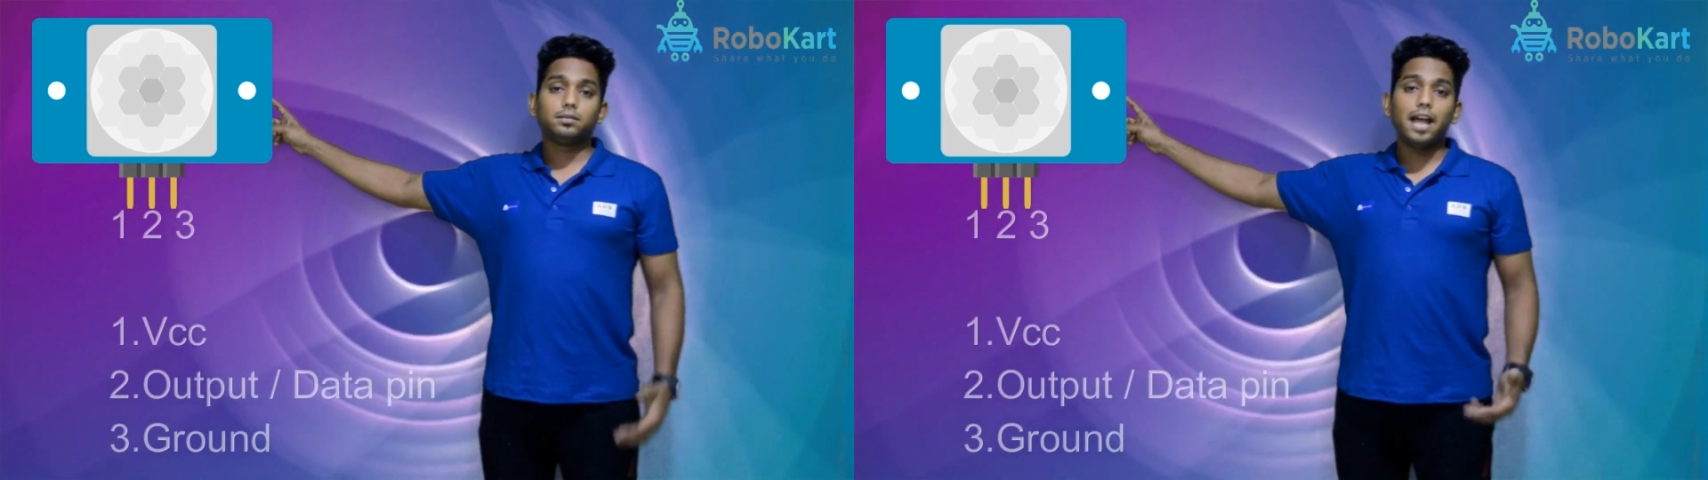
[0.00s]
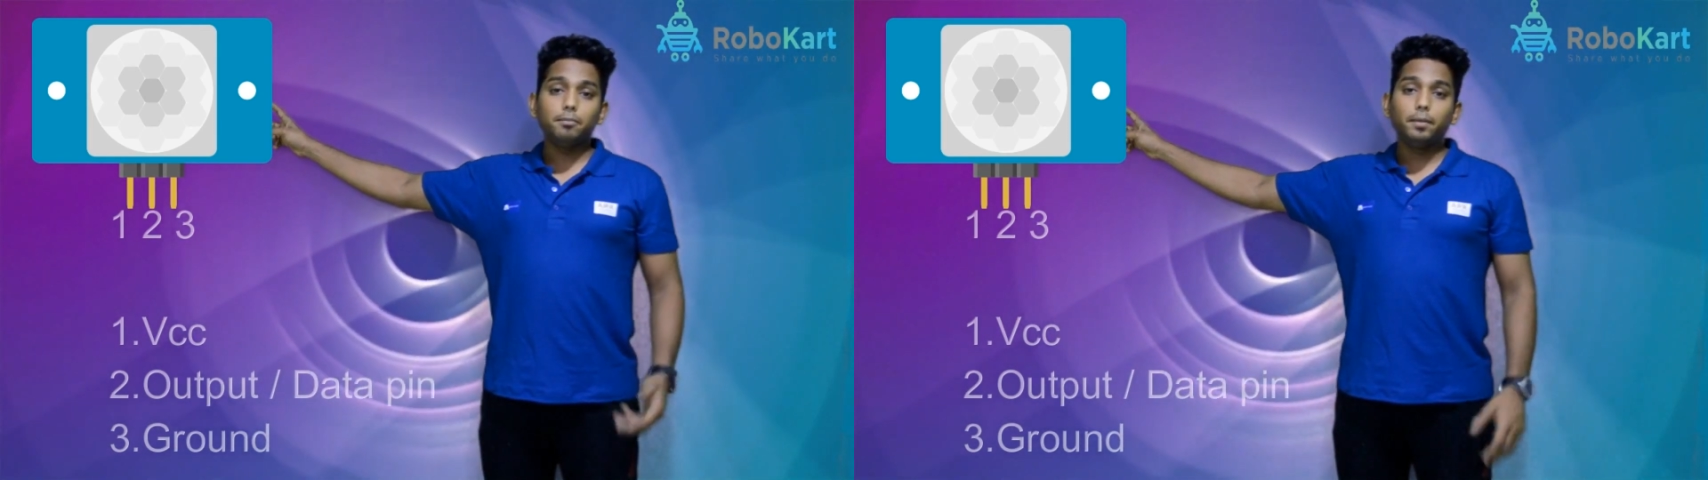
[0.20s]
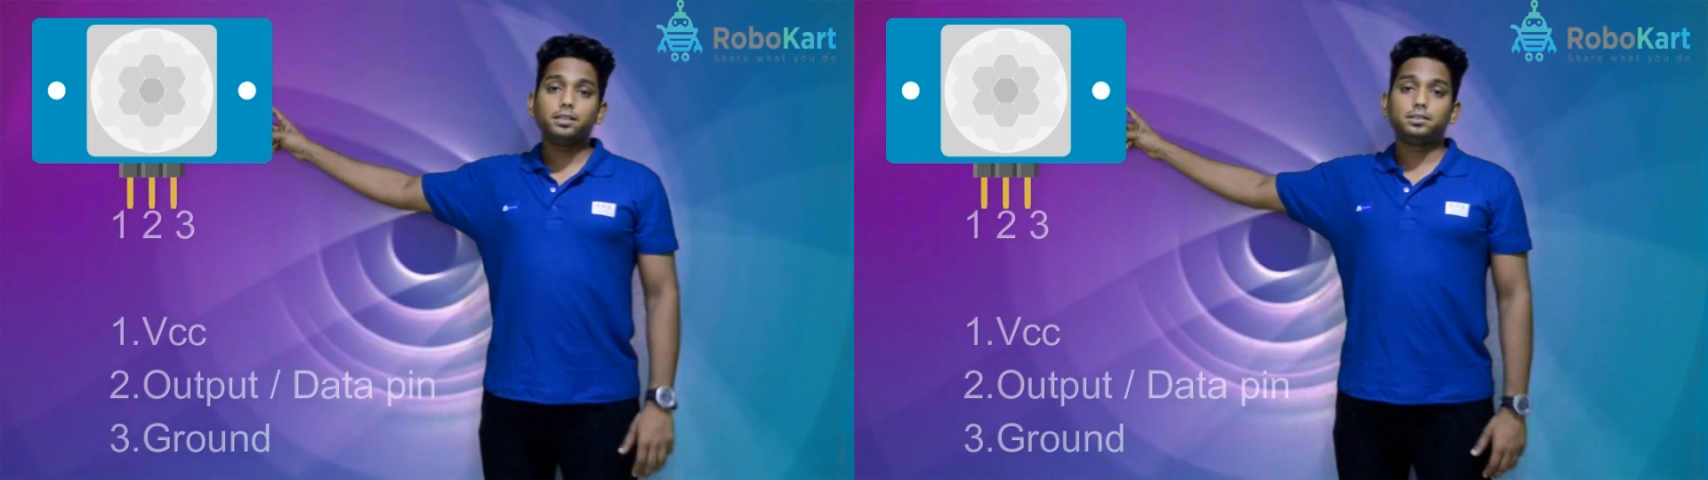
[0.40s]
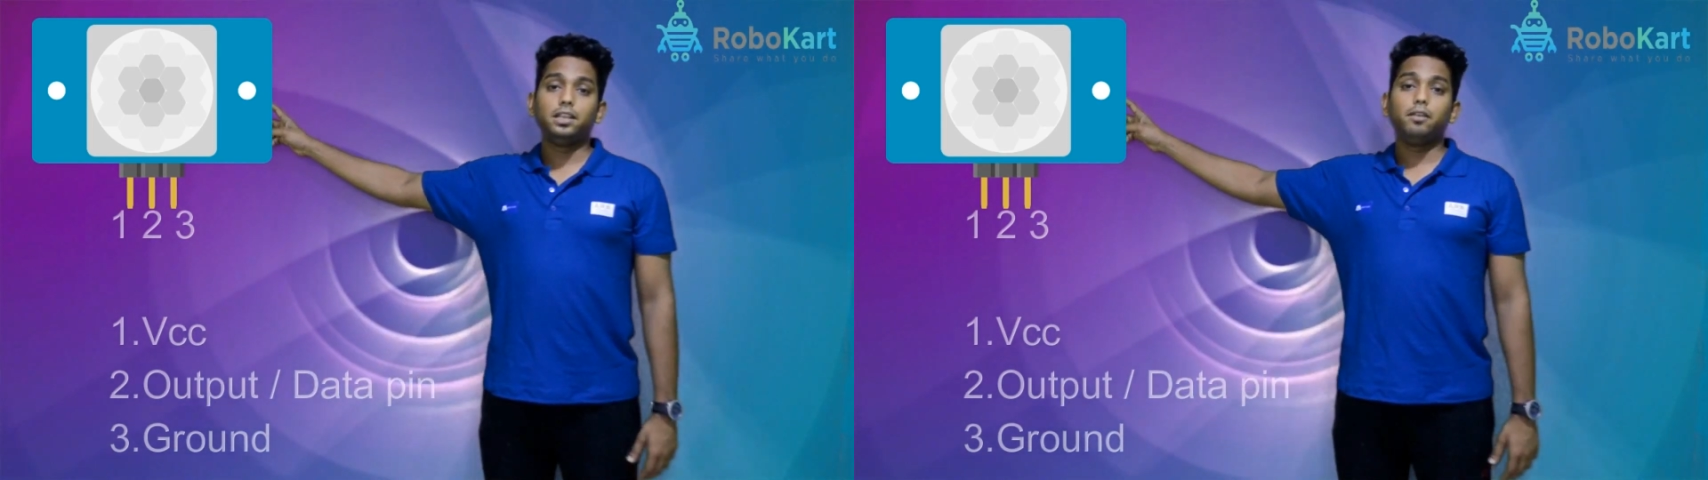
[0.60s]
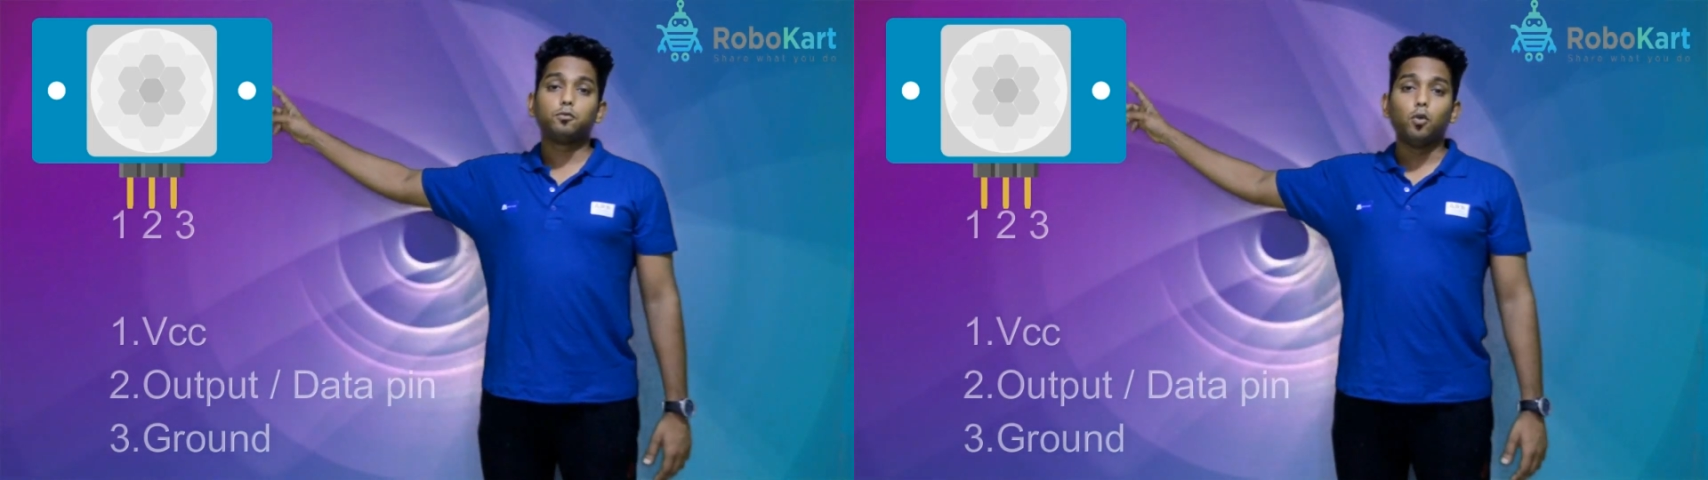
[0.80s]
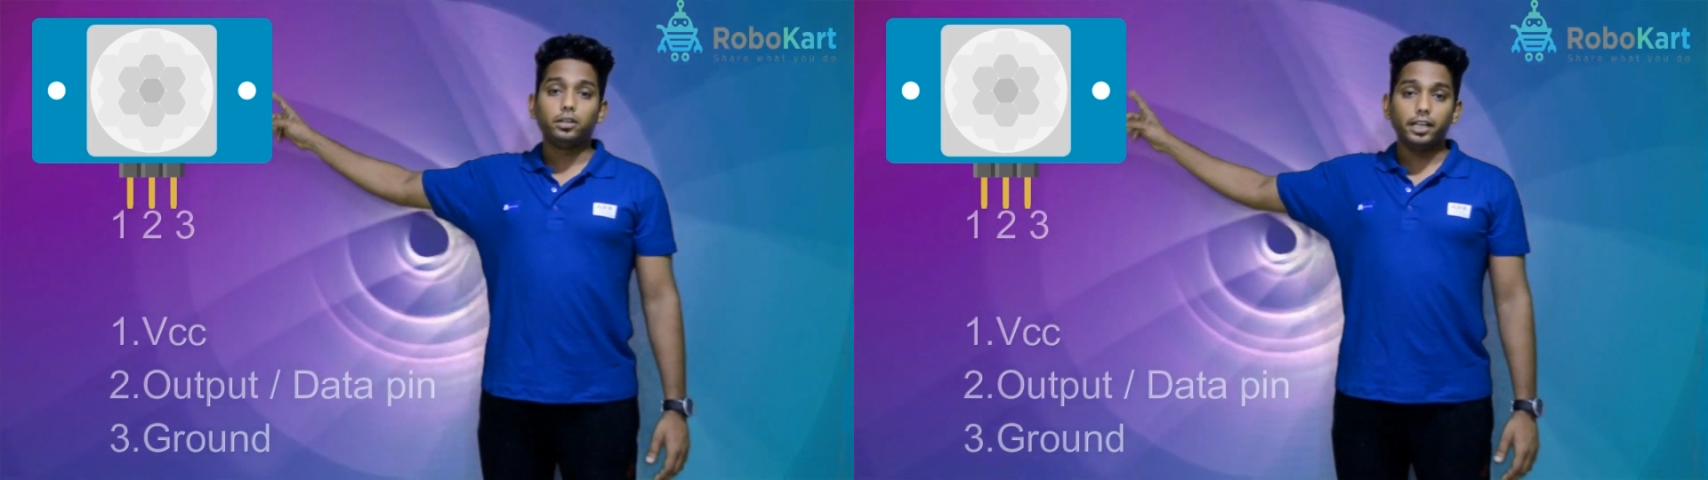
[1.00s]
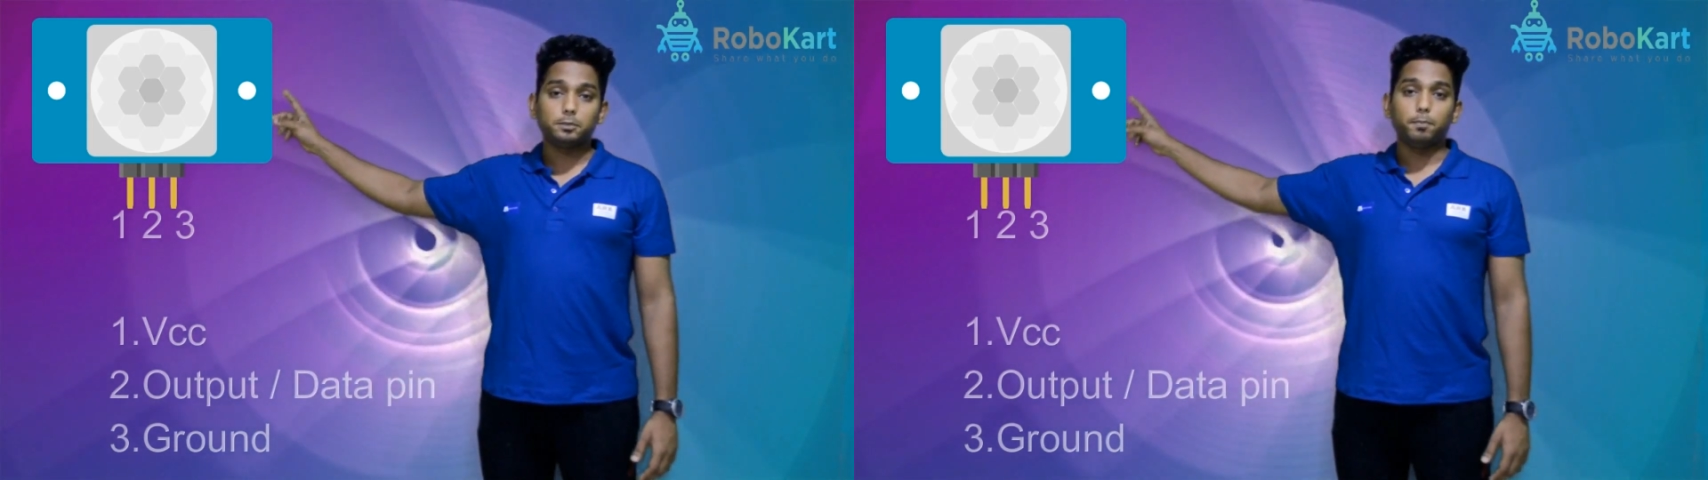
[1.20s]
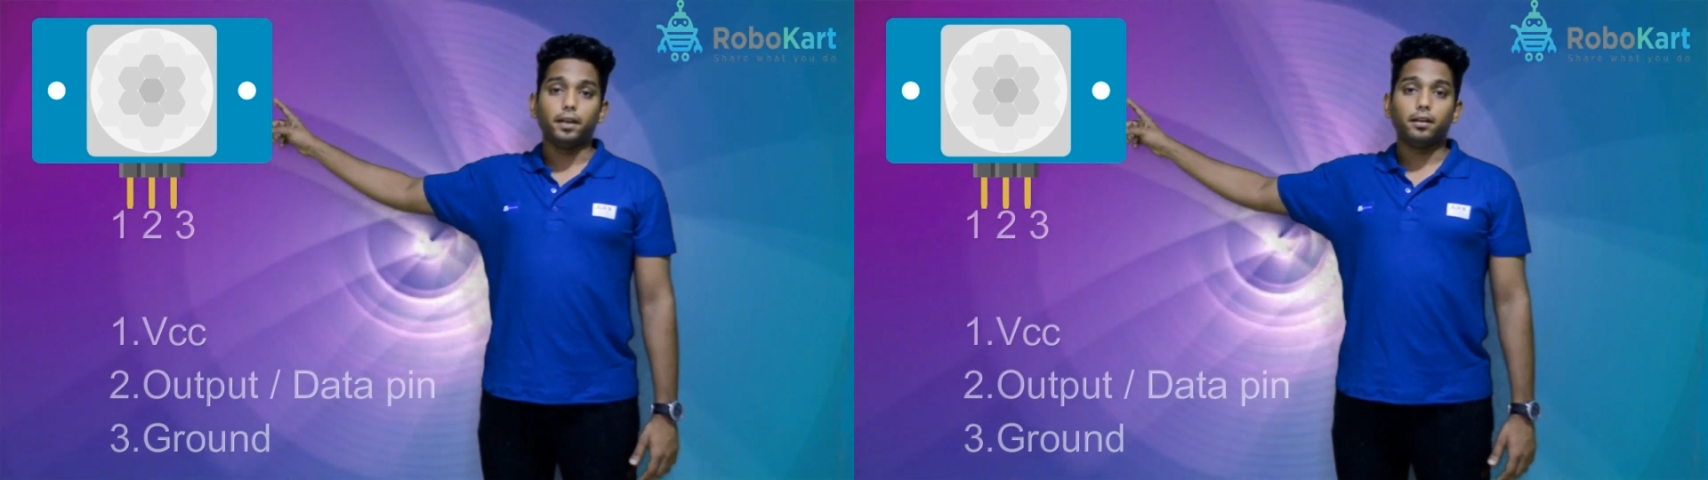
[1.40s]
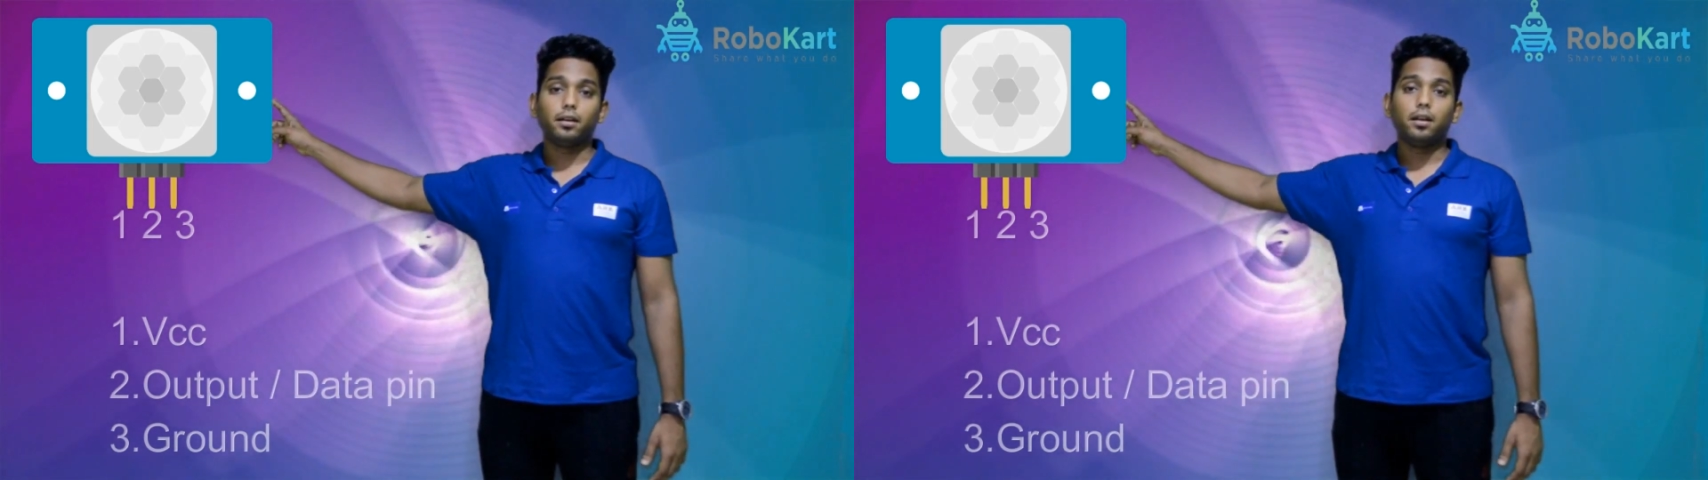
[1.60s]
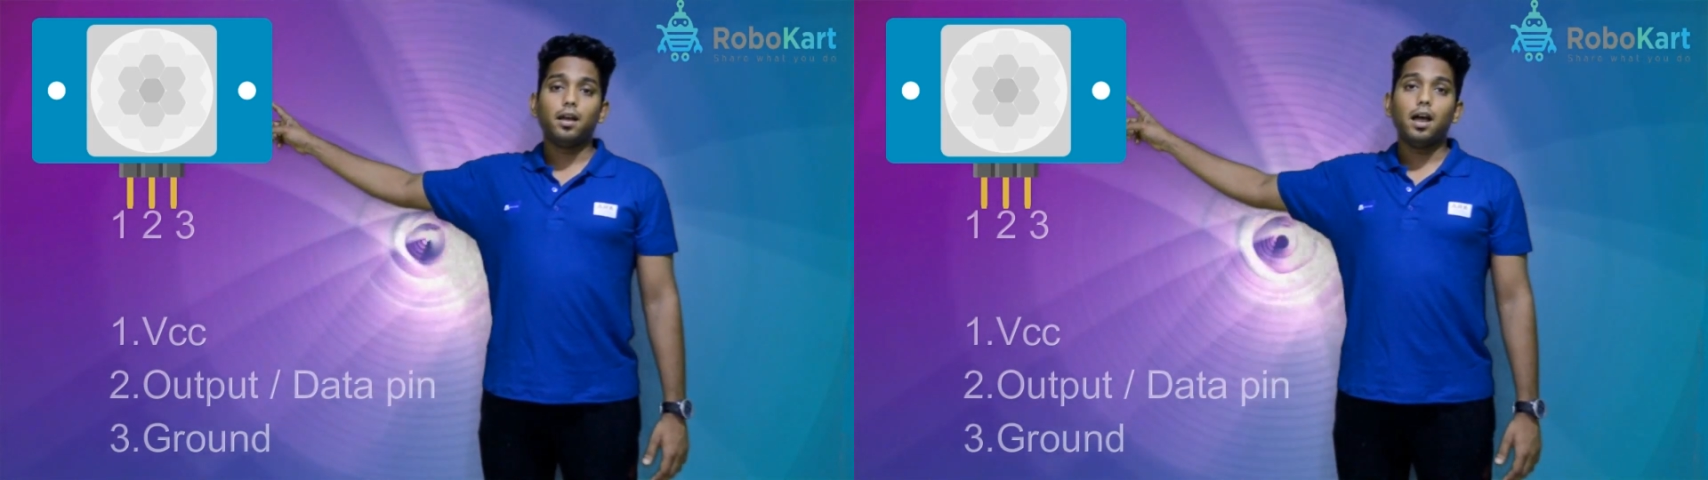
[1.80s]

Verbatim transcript: that means the voltage pin